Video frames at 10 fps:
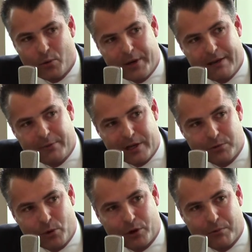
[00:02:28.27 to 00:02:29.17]
We have
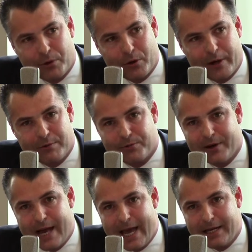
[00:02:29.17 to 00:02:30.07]
guest worker programs for
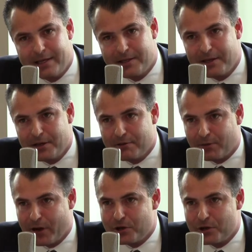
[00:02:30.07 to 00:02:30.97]
nannies,
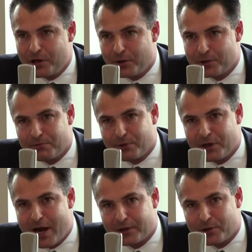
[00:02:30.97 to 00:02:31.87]
for engineers, and for
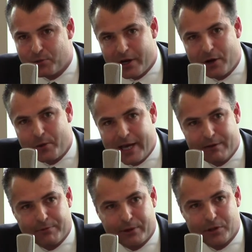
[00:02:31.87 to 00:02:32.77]
doctors. Why don't we
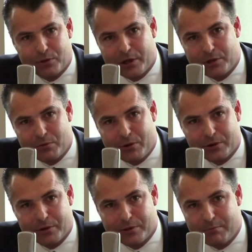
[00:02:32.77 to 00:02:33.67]
have it for construction
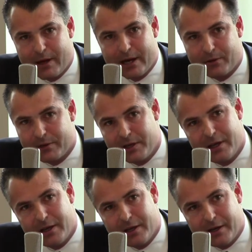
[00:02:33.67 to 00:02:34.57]
workers and migrant
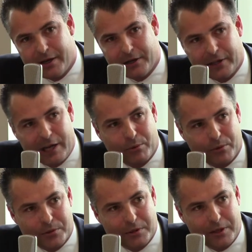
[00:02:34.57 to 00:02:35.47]

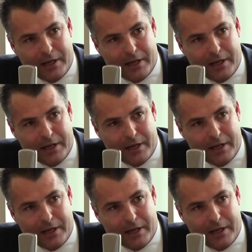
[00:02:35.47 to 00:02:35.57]
laborers?